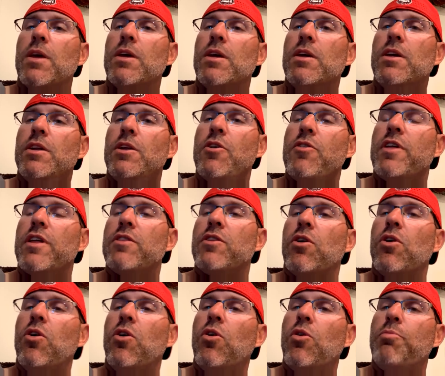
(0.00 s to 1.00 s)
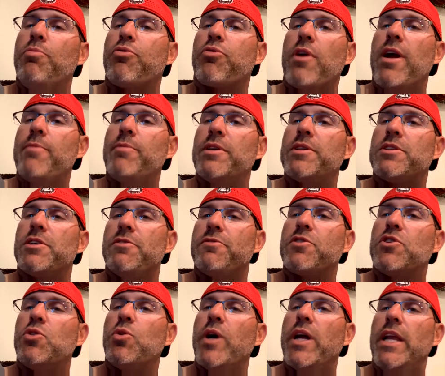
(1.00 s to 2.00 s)
the whole premise of
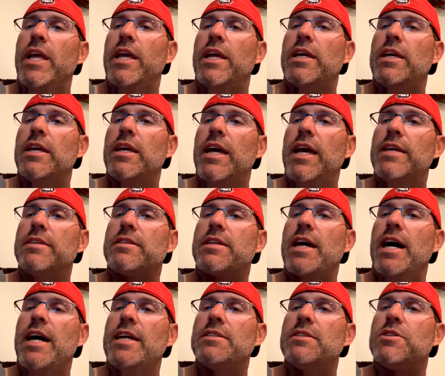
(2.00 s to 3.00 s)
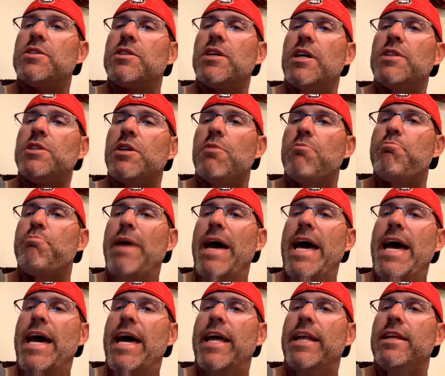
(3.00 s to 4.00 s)
quitting has gotten such a
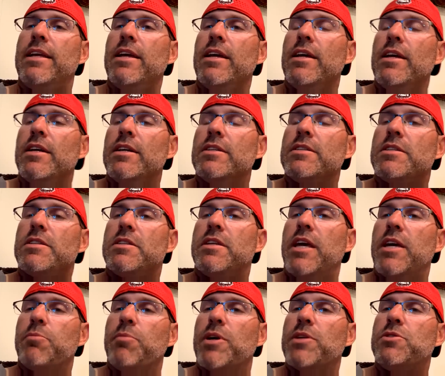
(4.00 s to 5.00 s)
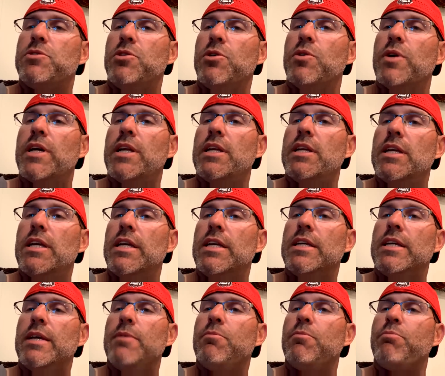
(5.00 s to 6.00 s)
bad stigma to
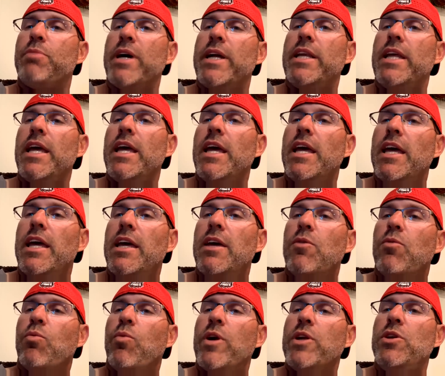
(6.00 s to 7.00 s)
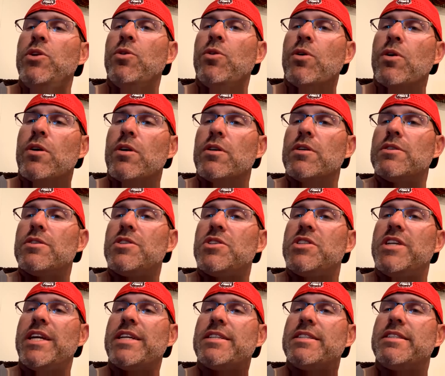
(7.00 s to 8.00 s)
it. But when you're
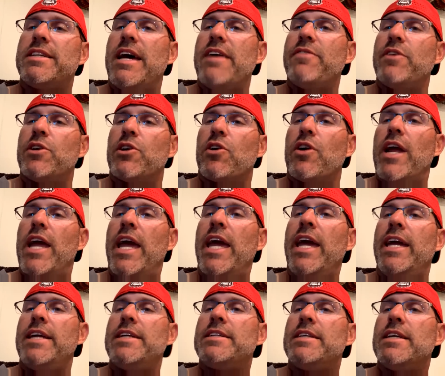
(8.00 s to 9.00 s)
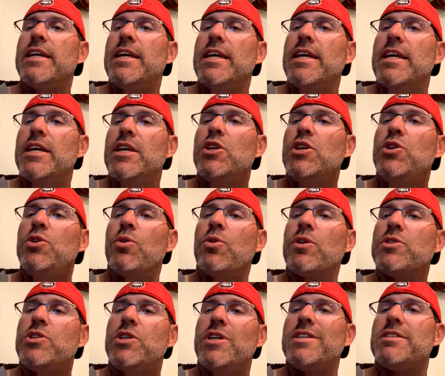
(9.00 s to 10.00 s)
6, 7, or 8, you're
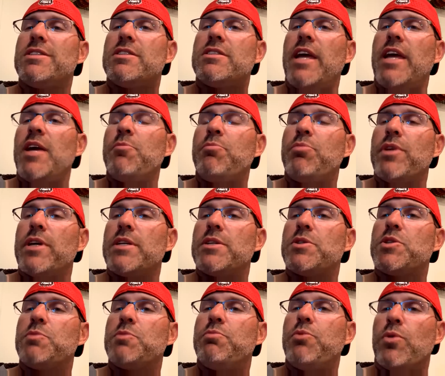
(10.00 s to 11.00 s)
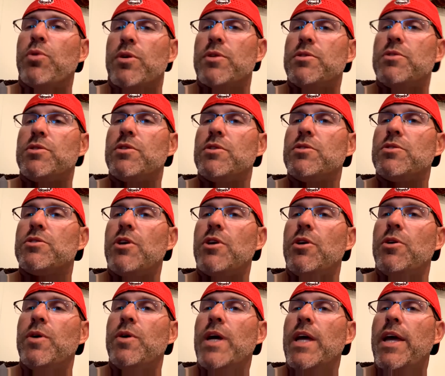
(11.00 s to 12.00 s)
just sampling sports.
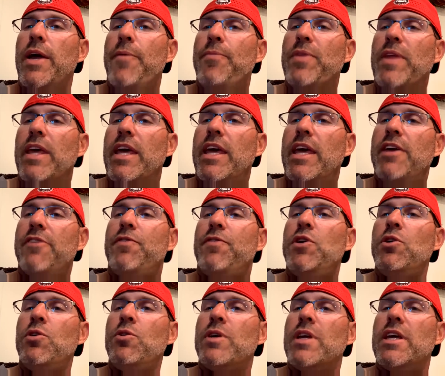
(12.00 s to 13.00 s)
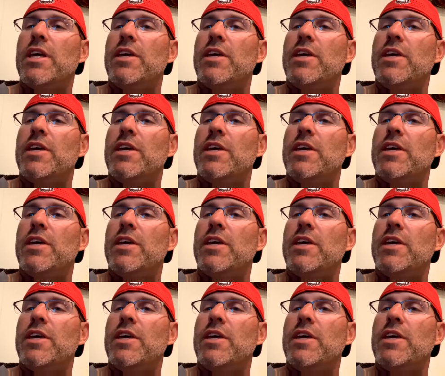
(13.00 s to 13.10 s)
So if you